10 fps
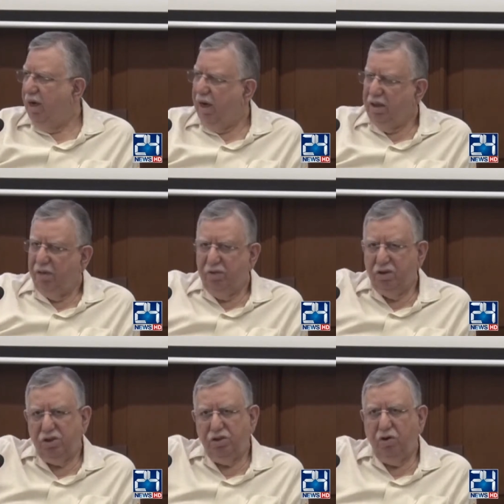and then we
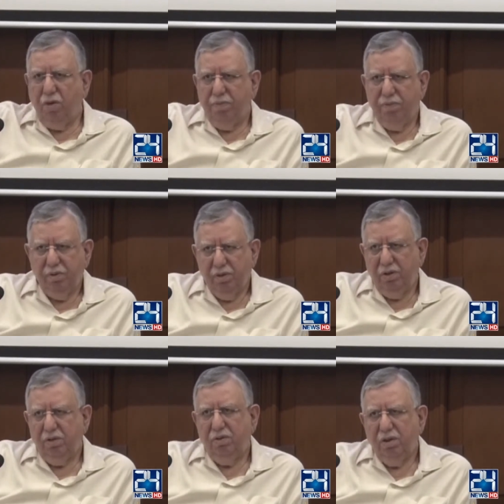just drop,
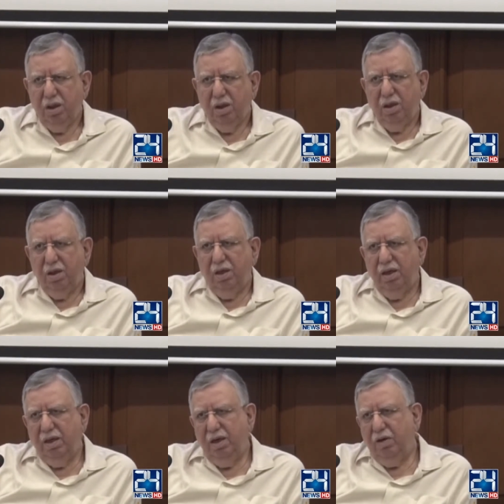you know,
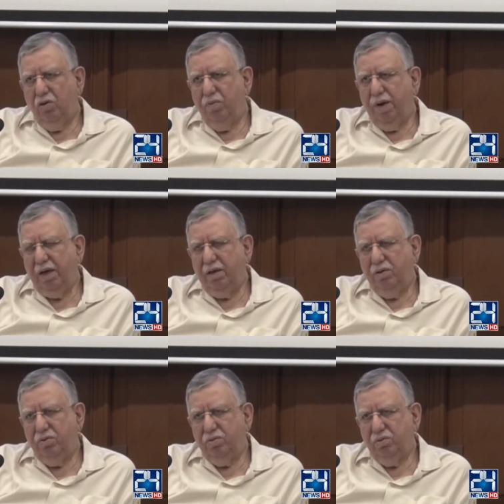and, and go back
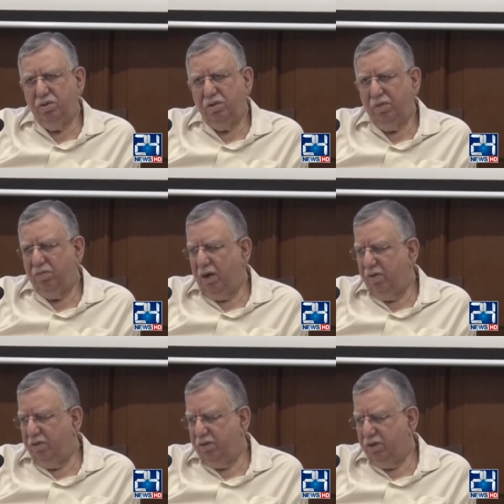into some kind
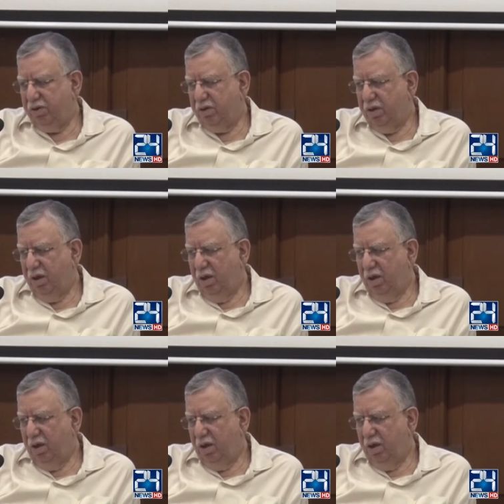of recession.